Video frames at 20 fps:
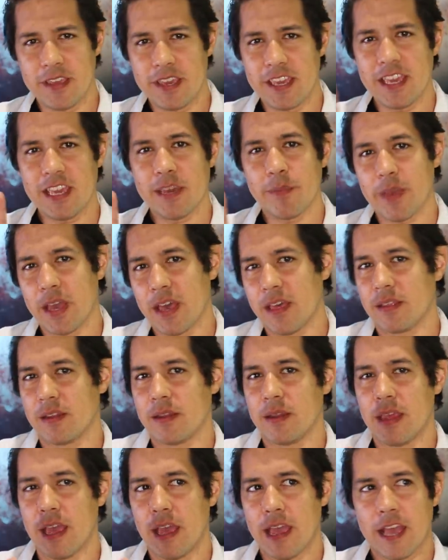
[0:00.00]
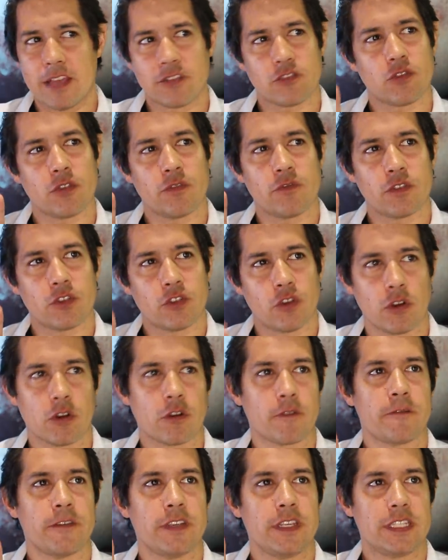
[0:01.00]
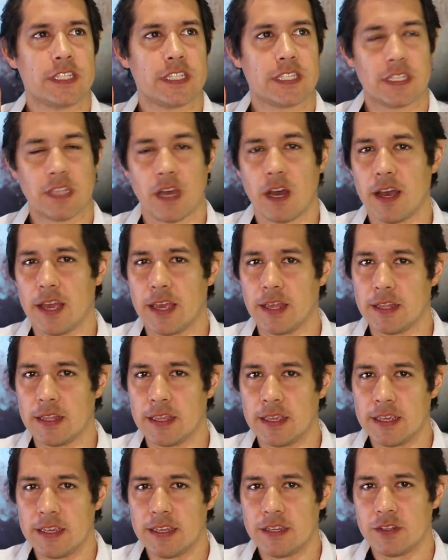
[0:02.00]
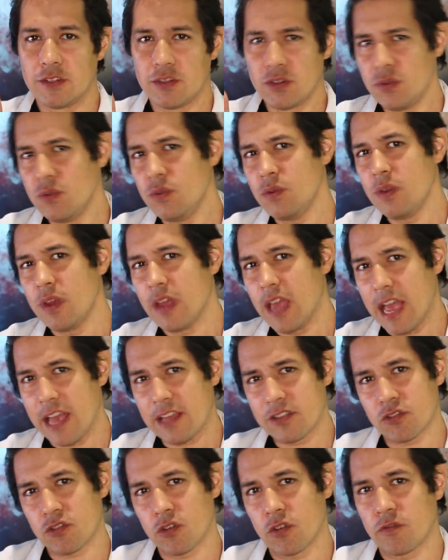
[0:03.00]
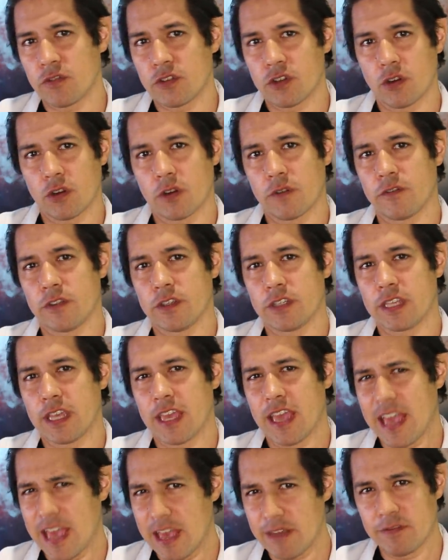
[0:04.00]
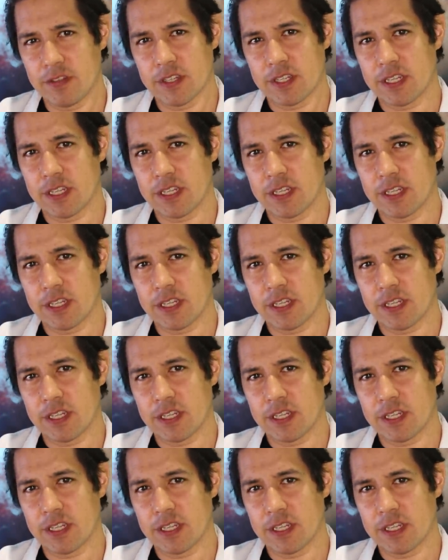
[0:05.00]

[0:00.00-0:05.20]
thinking about astrophotography style. Do astrophotographers have